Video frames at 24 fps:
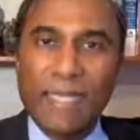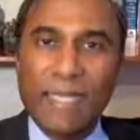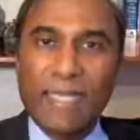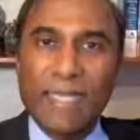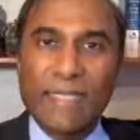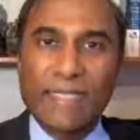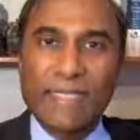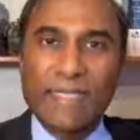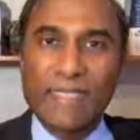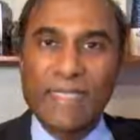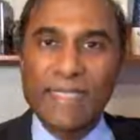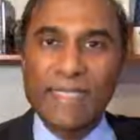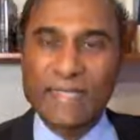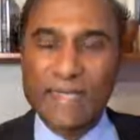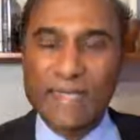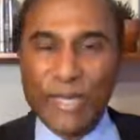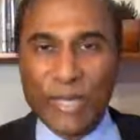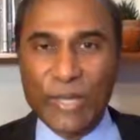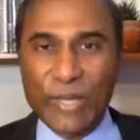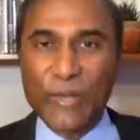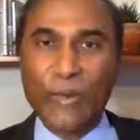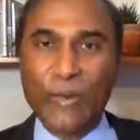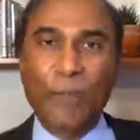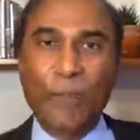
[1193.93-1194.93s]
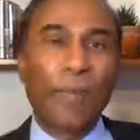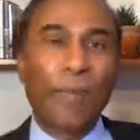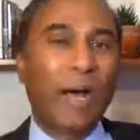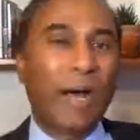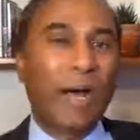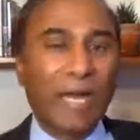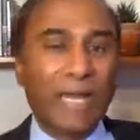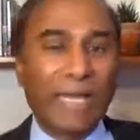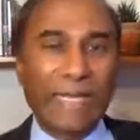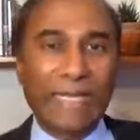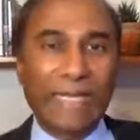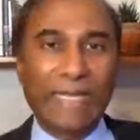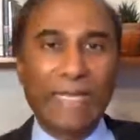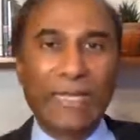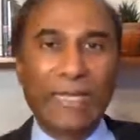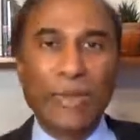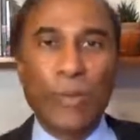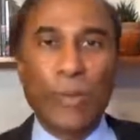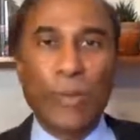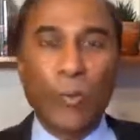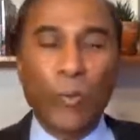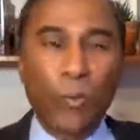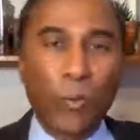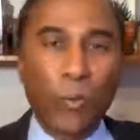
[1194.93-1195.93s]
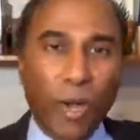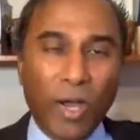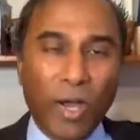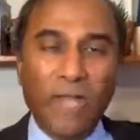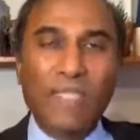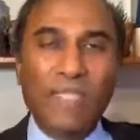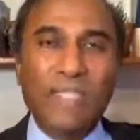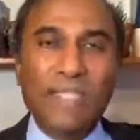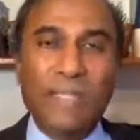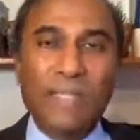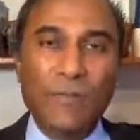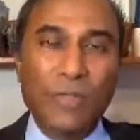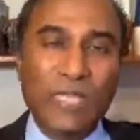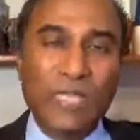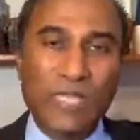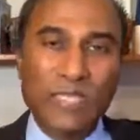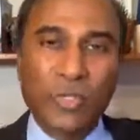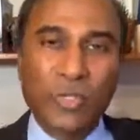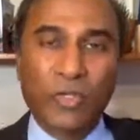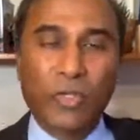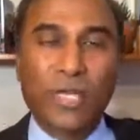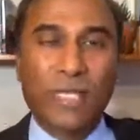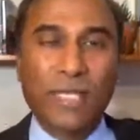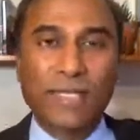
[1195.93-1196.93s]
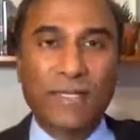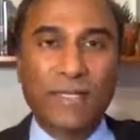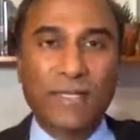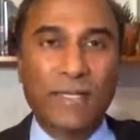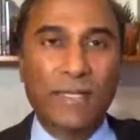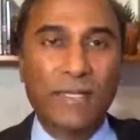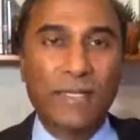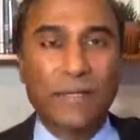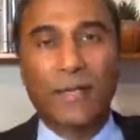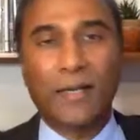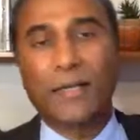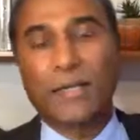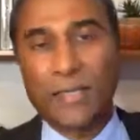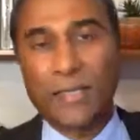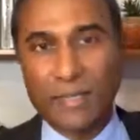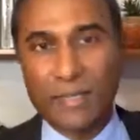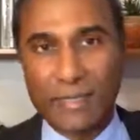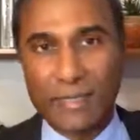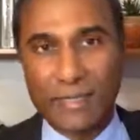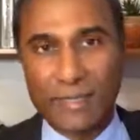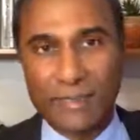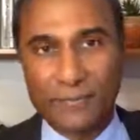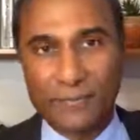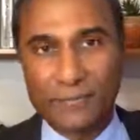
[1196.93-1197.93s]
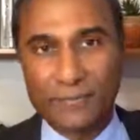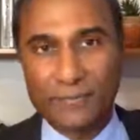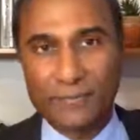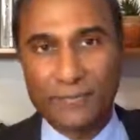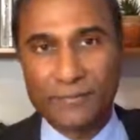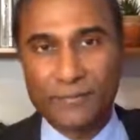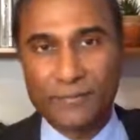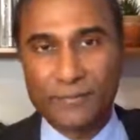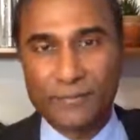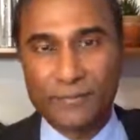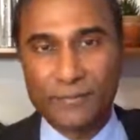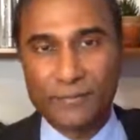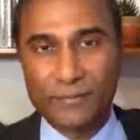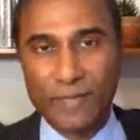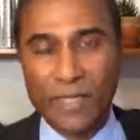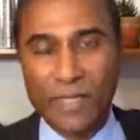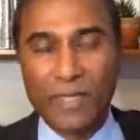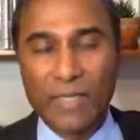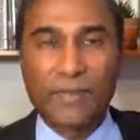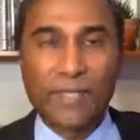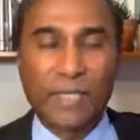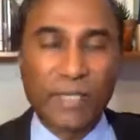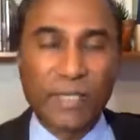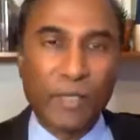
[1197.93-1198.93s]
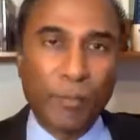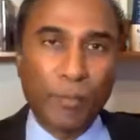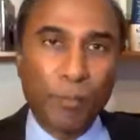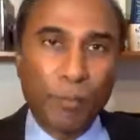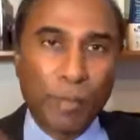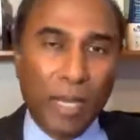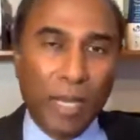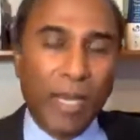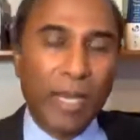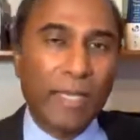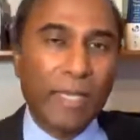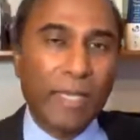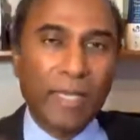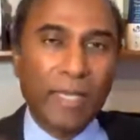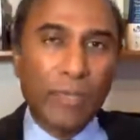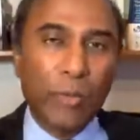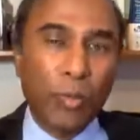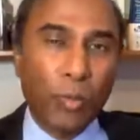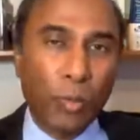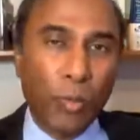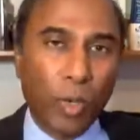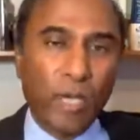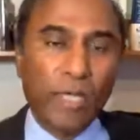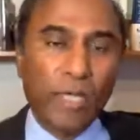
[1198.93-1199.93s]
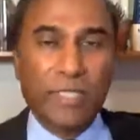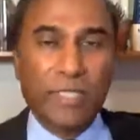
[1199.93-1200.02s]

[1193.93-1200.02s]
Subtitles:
saying is that your body wants to be stress inoculated. that your body